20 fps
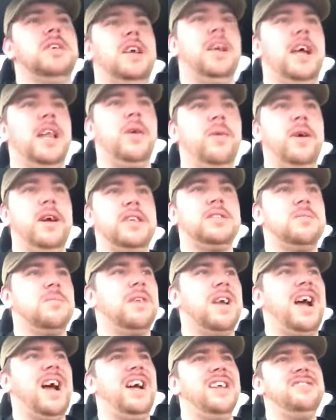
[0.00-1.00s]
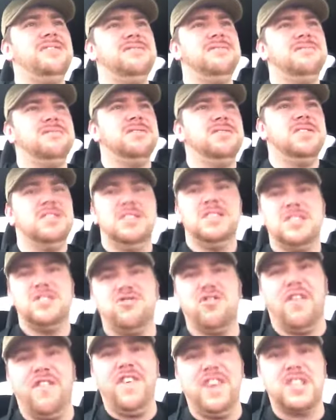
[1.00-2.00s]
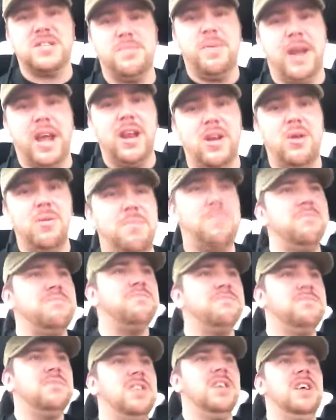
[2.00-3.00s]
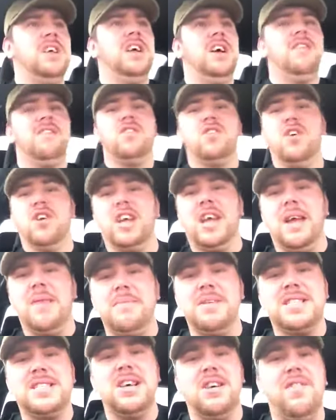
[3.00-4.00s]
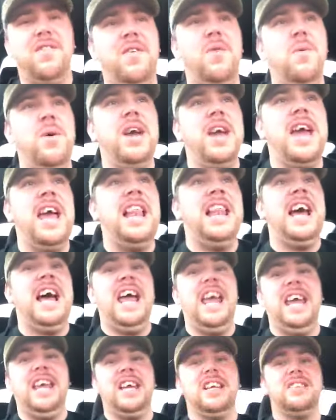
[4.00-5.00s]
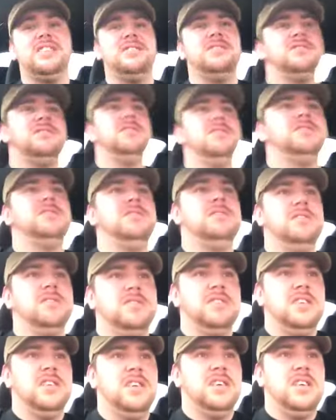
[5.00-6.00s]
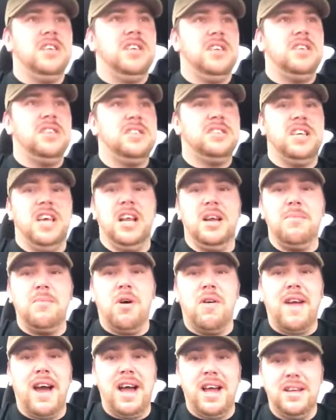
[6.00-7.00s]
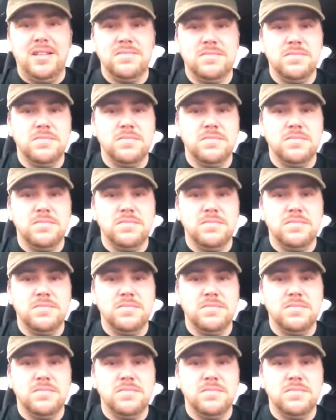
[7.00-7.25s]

Anyways, I'm gone. Traffic's picking up. Gotta get myself away, like. See you tomorrow.